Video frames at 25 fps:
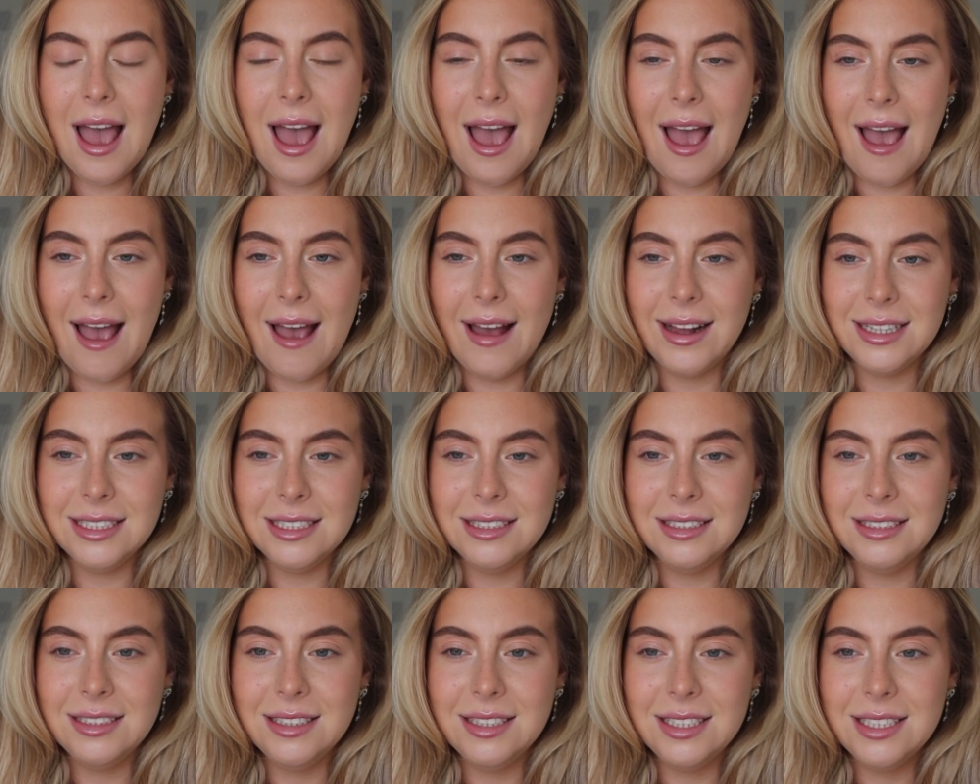
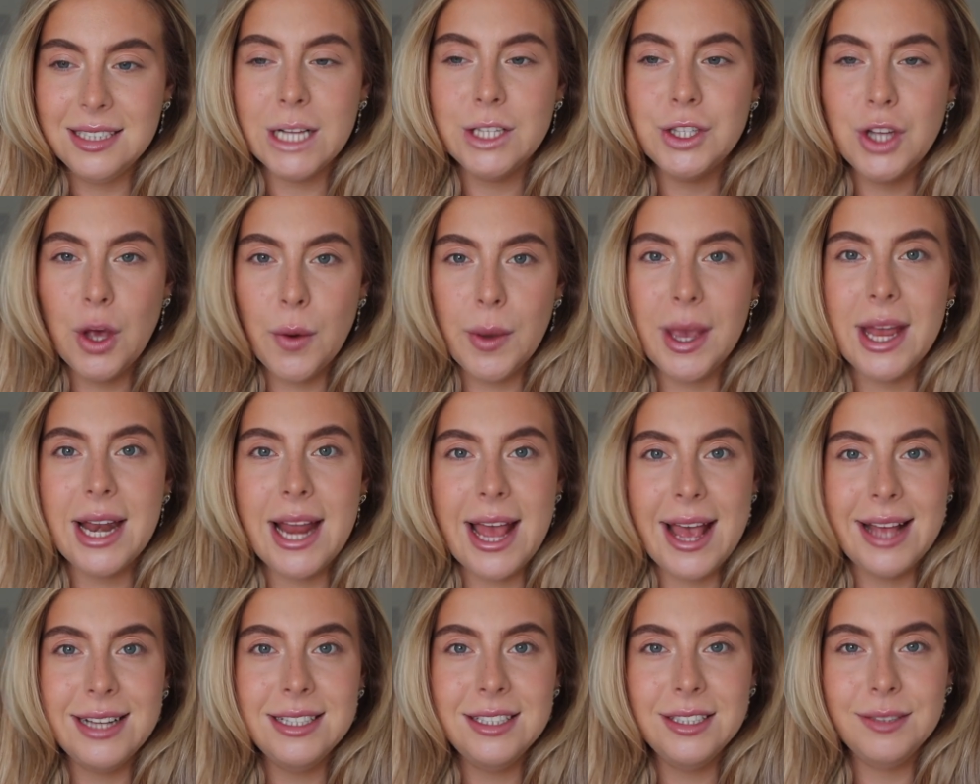and Zoe and
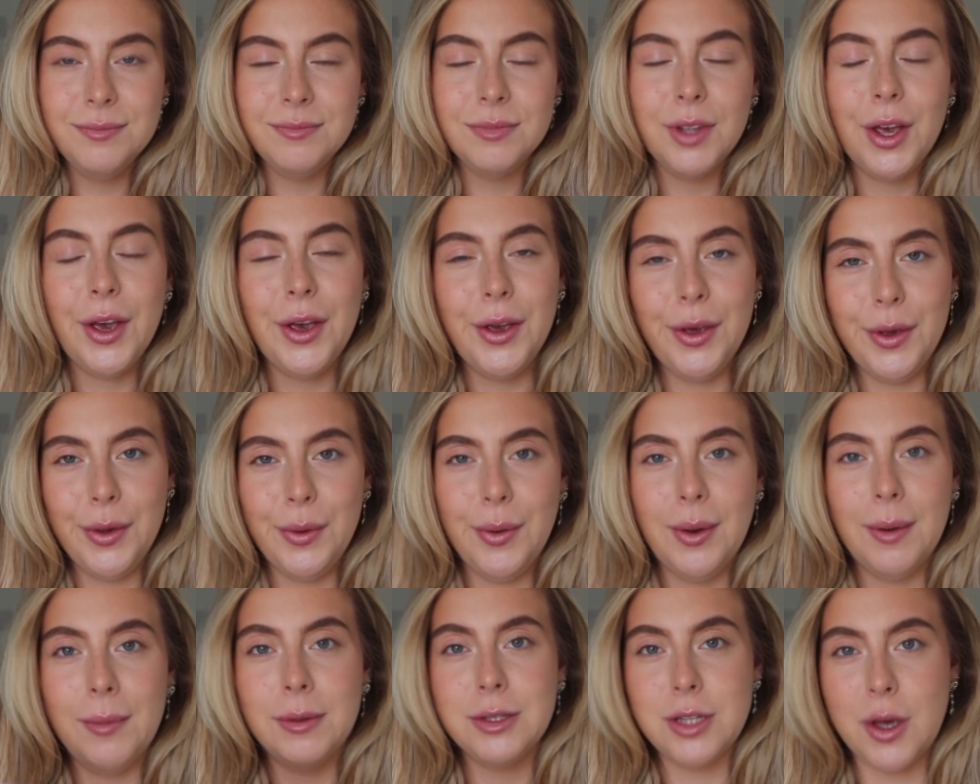Ed,
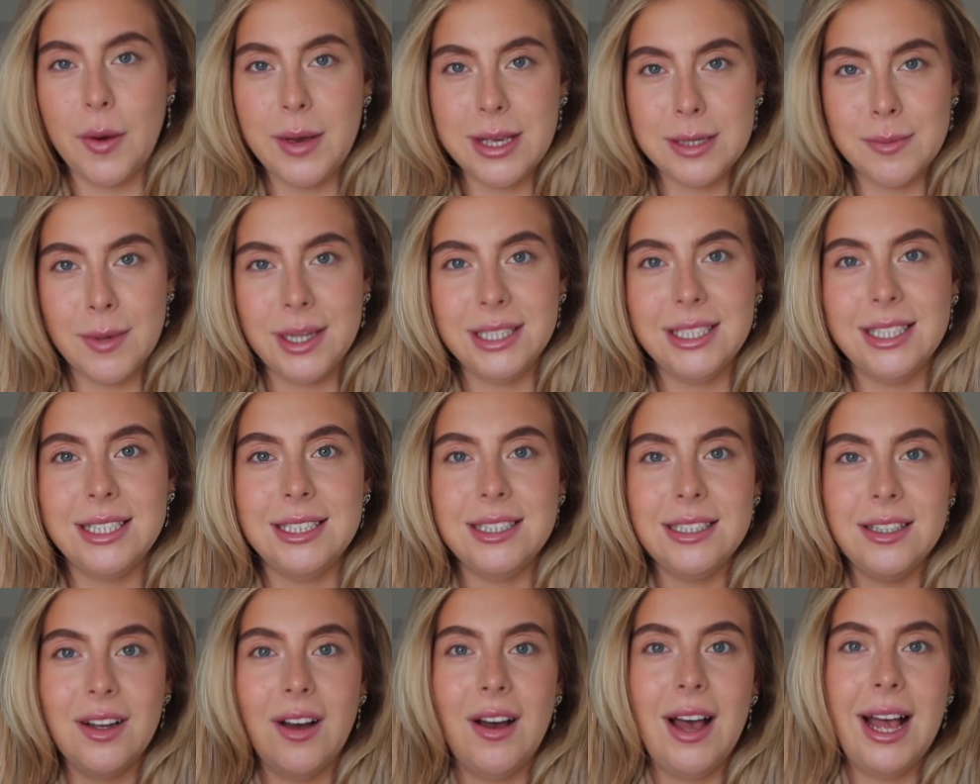who, Zoe is my
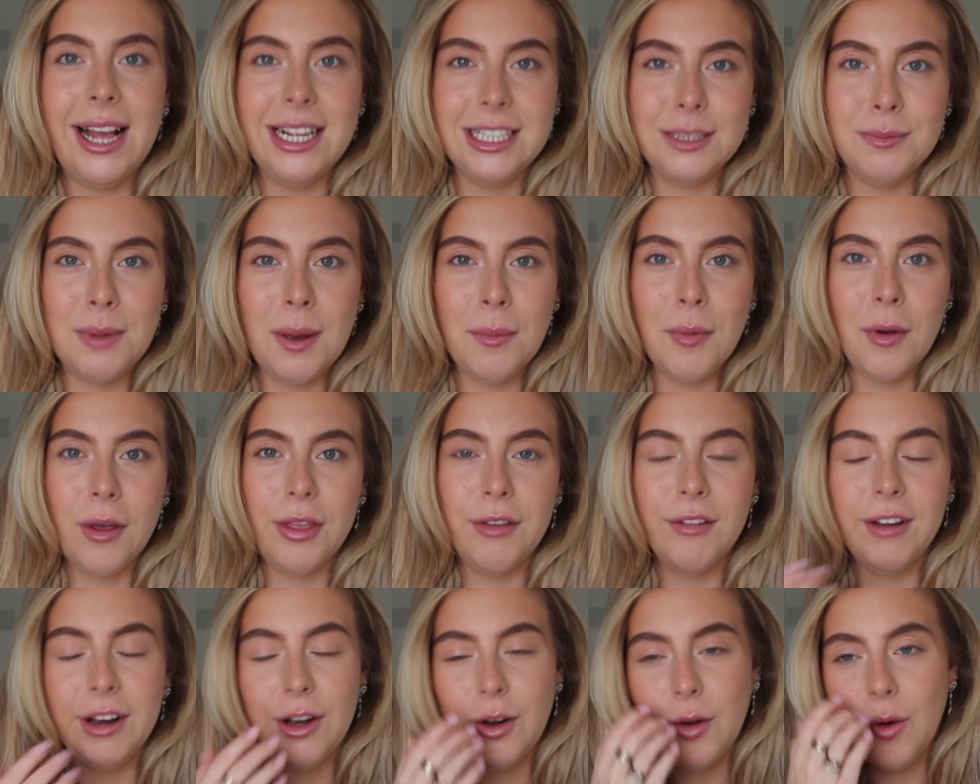sister, Ed's my
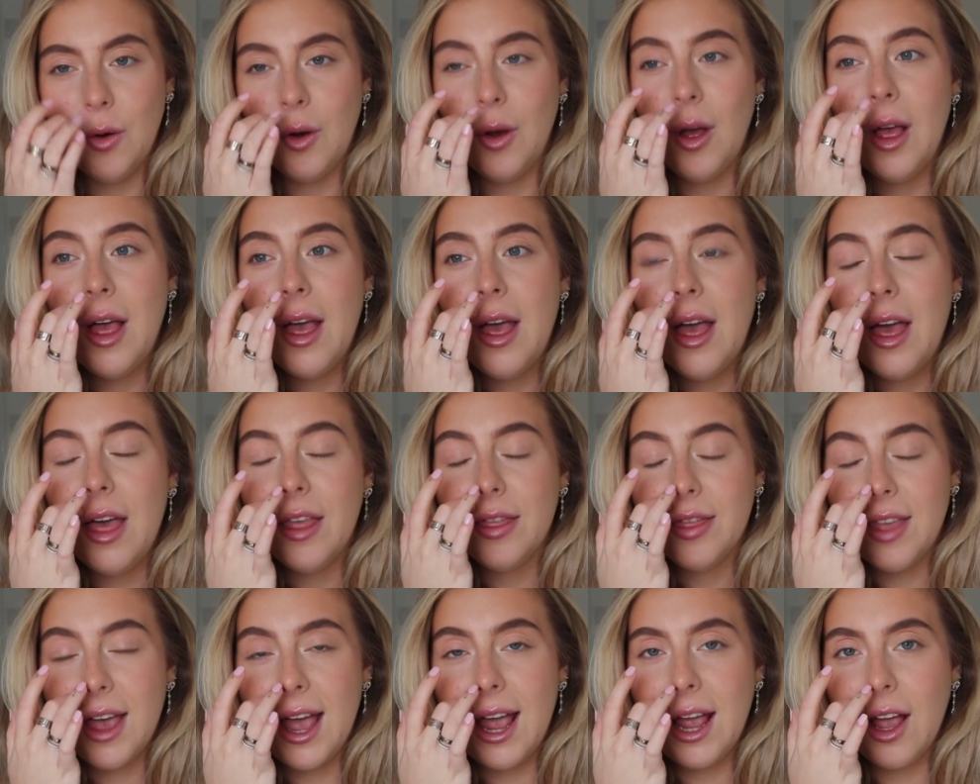brother-in-law,
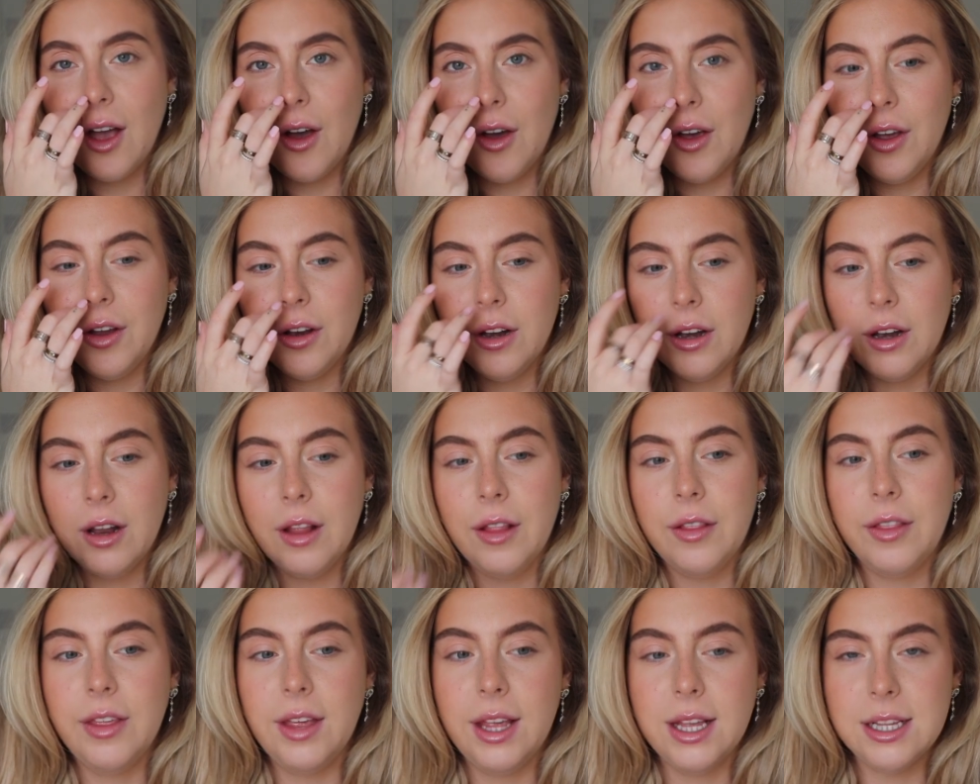they own
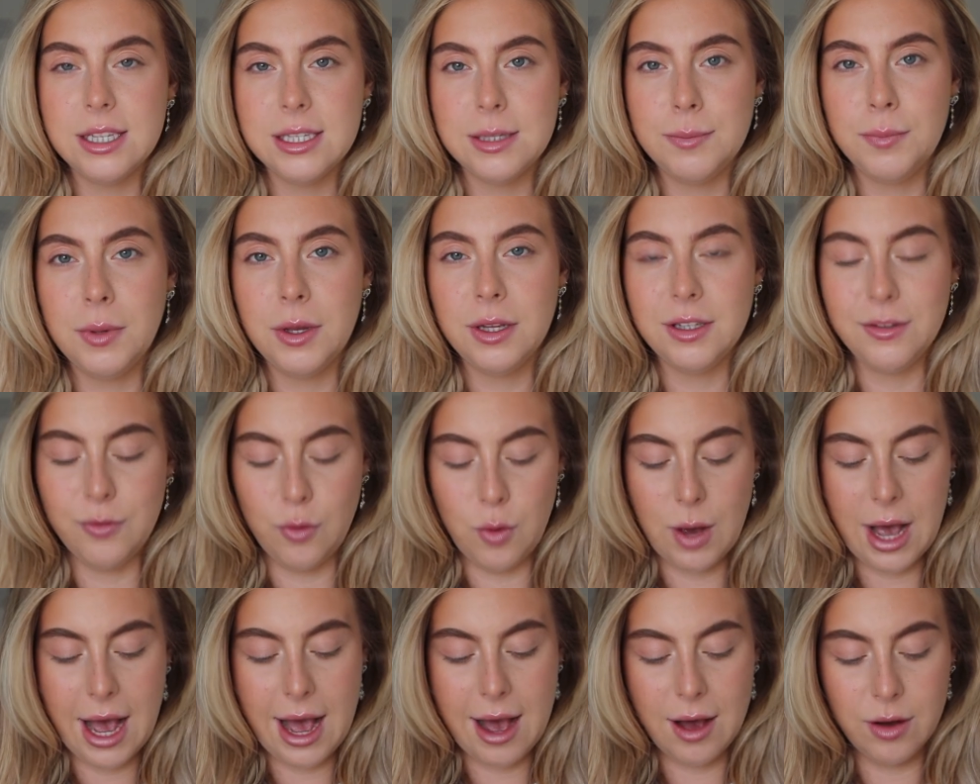this
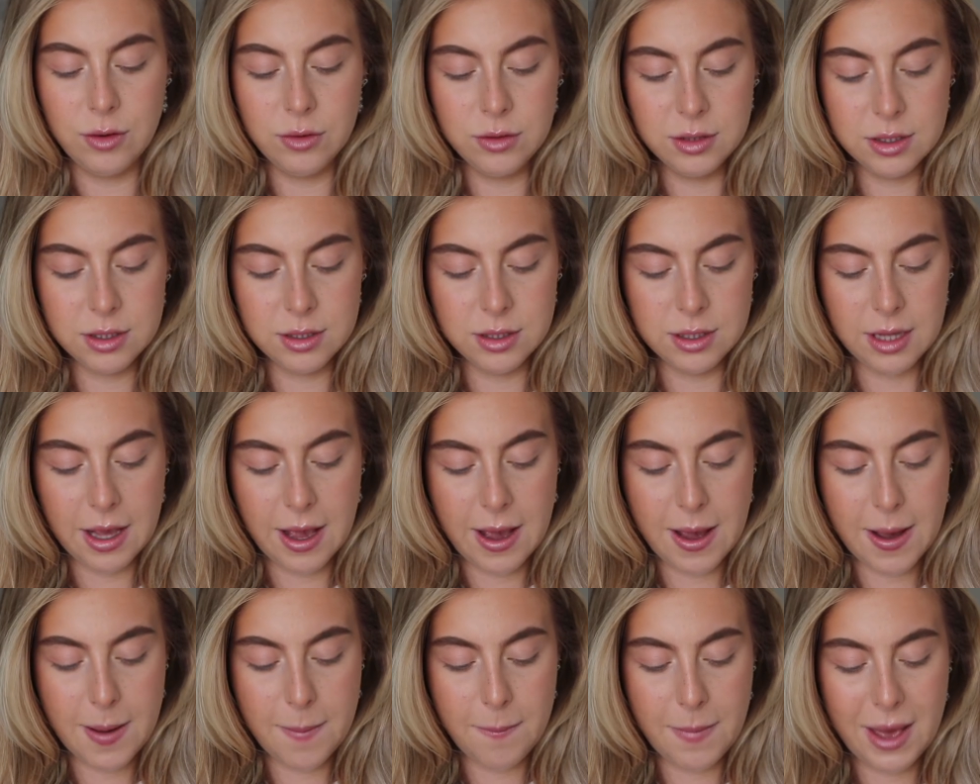beautiful house,
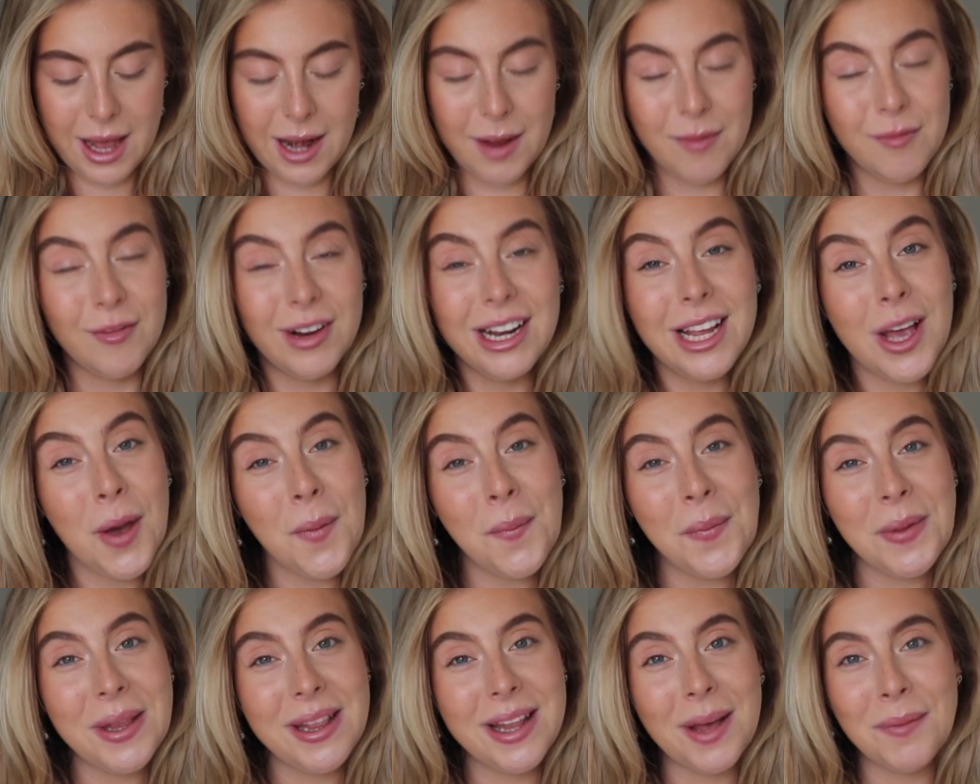and I'm really
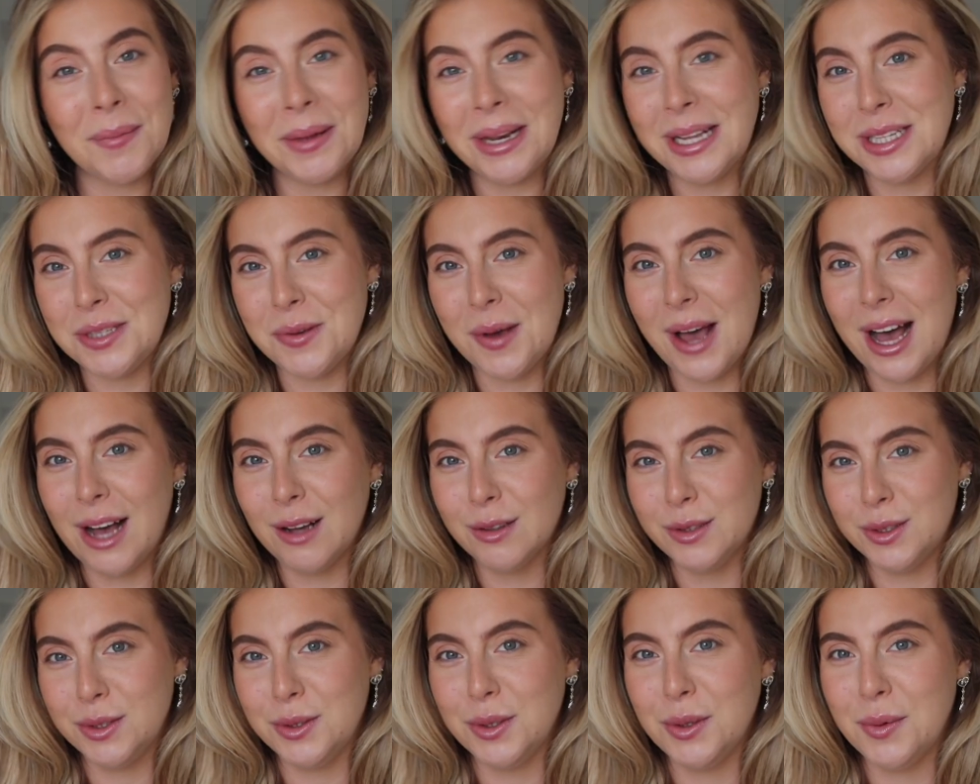hoping I'm gonna do a
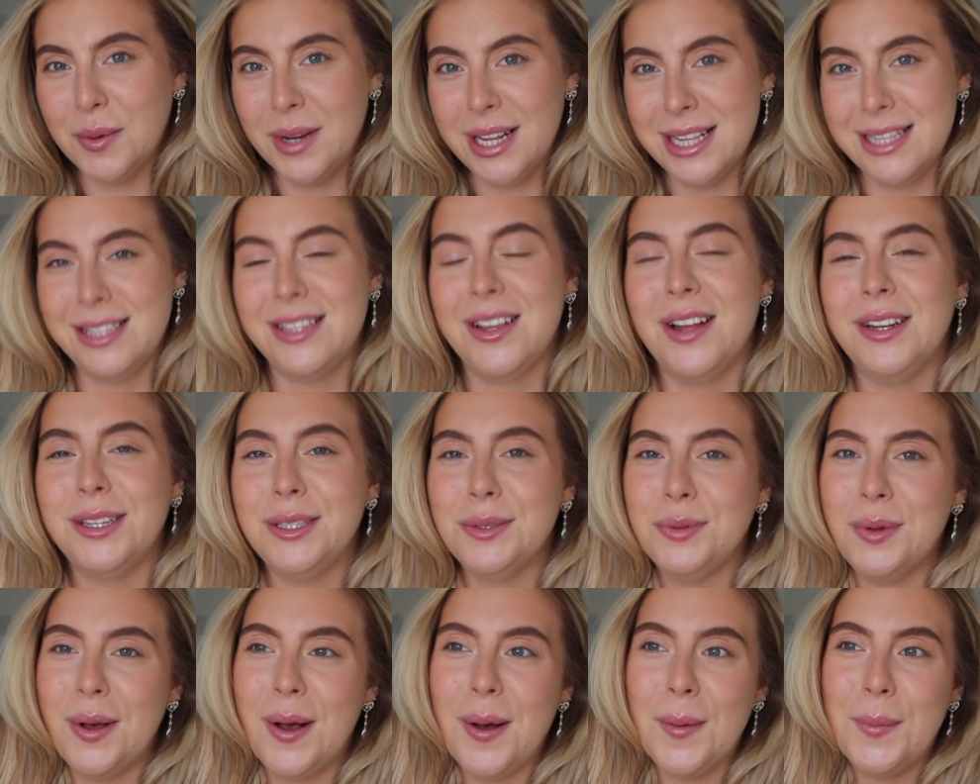house tour when it's done
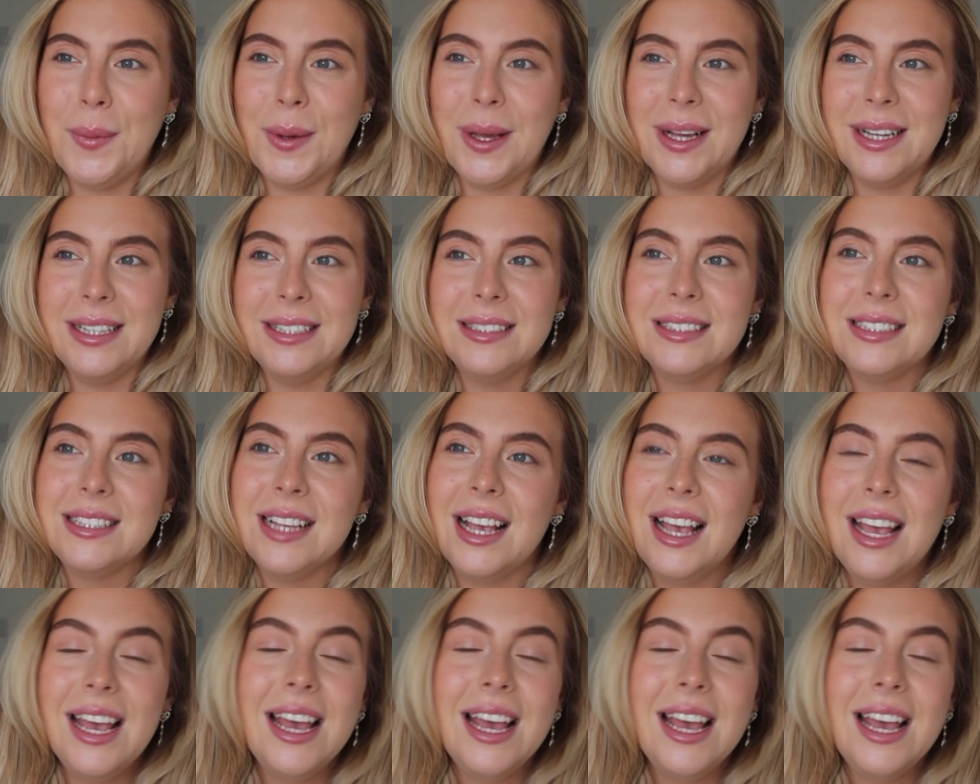as well, because